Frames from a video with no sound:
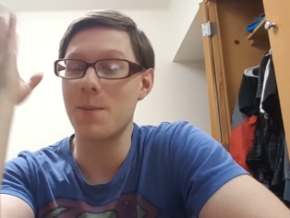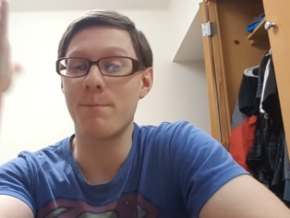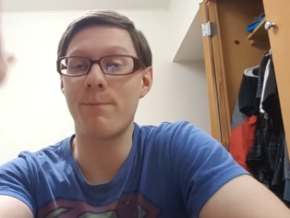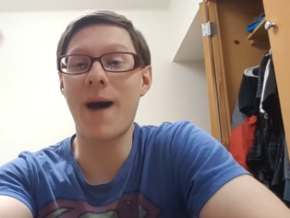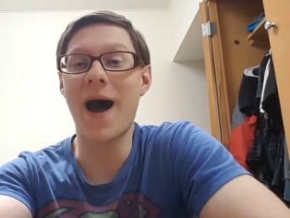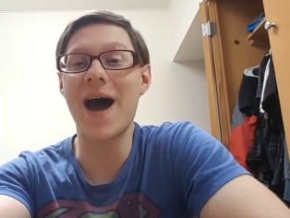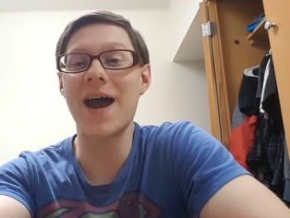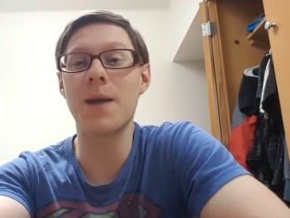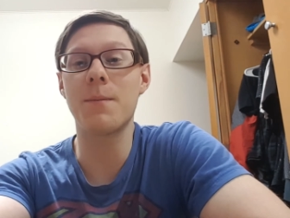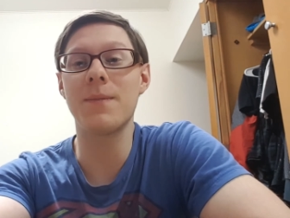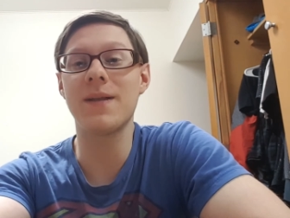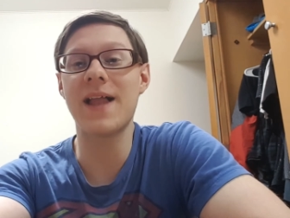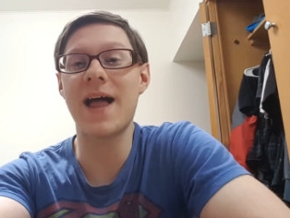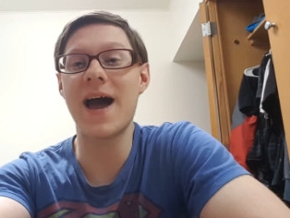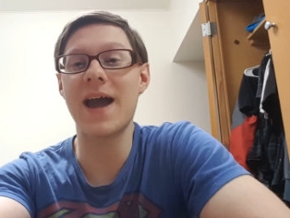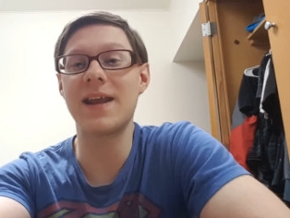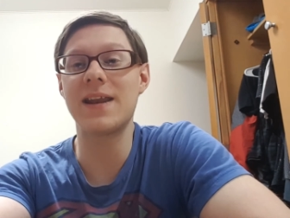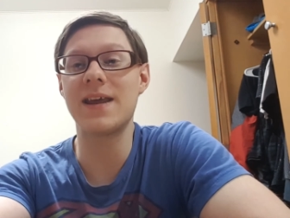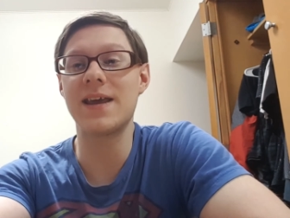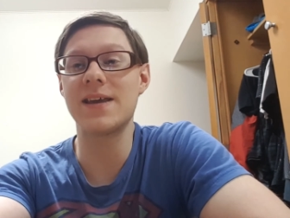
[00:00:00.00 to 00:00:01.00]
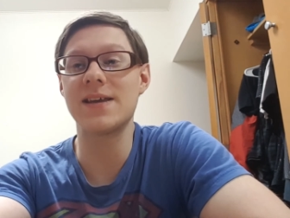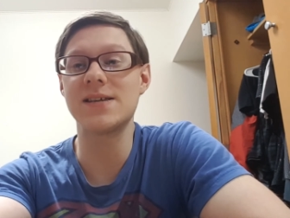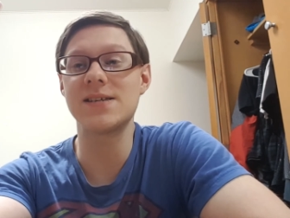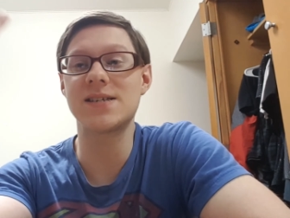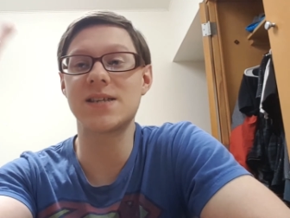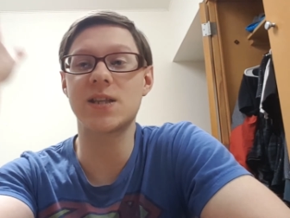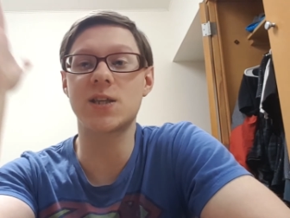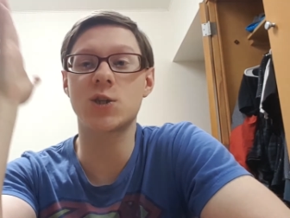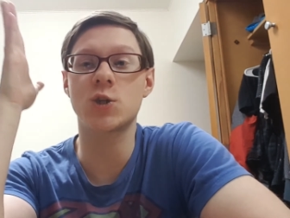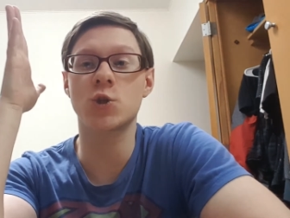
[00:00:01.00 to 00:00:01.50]
Bottom line
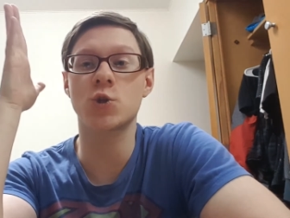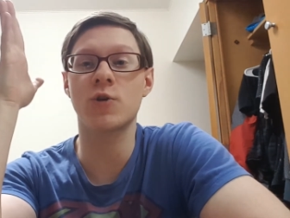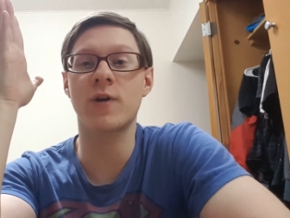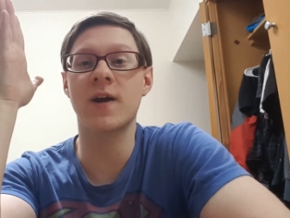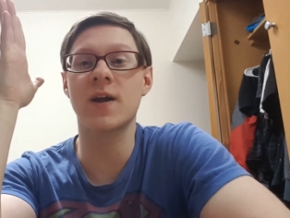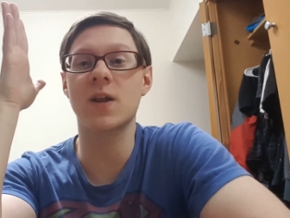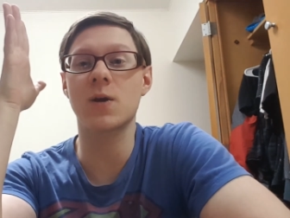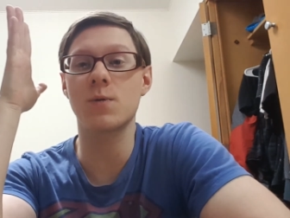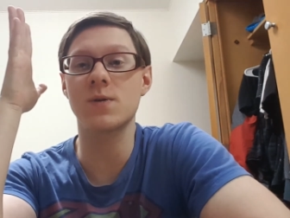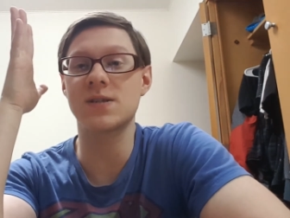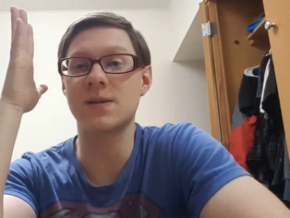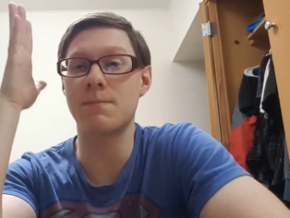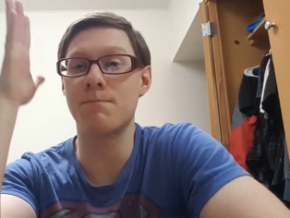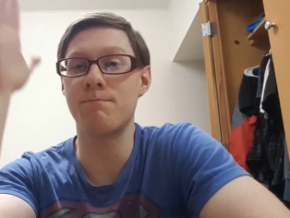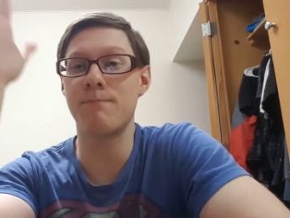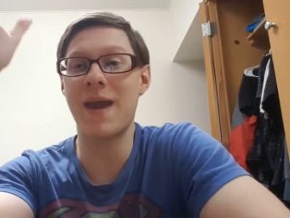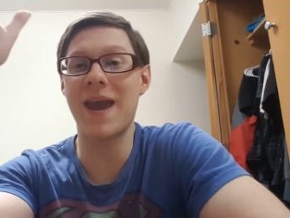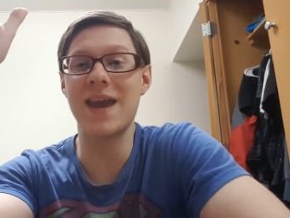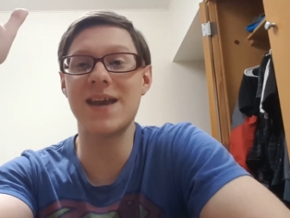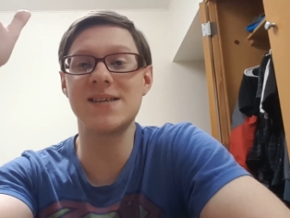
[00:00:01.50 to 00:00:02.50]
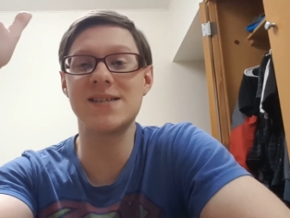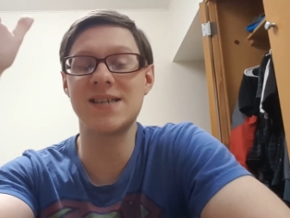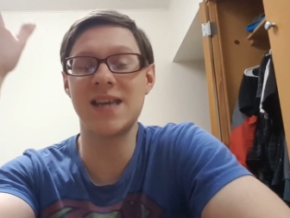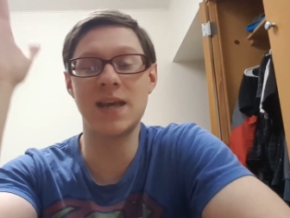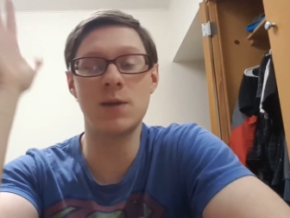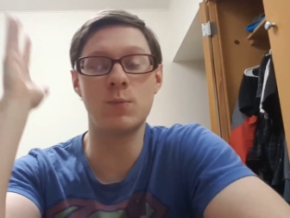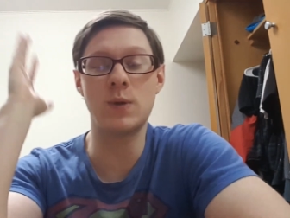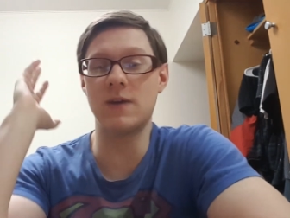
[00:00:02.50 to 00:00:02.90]
is the trailer was amazing.